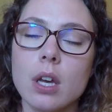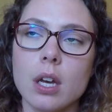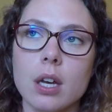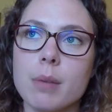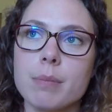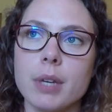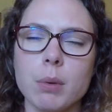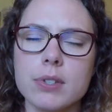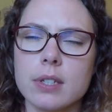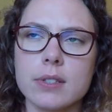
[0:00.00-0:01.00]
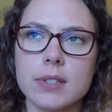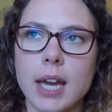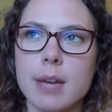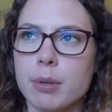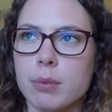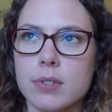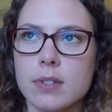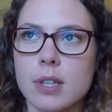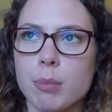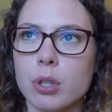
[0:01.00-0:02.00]
It wasn't Skype, it was a
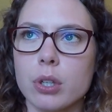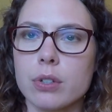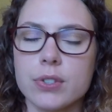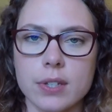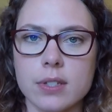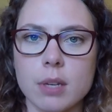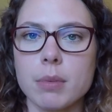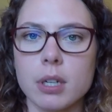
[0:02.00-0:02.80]
similar system,